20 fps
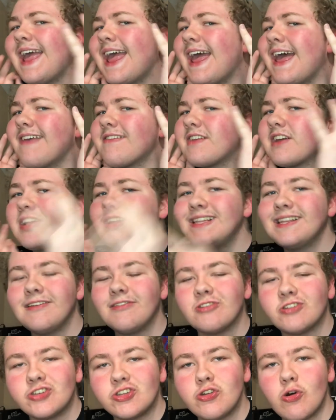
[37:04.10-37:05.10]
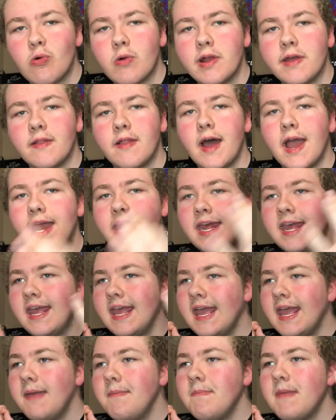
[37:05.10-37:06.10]
It has a clear storyline.
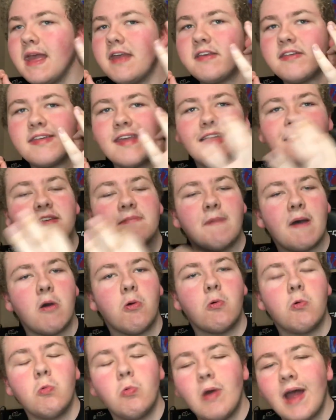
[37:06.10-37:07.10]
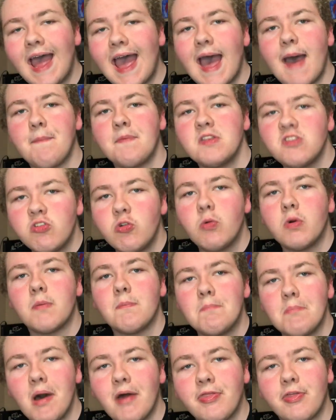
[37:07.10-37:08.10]
It makes sense about what happened to her
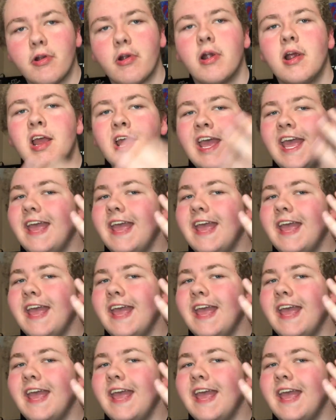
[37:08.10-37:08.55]
mother.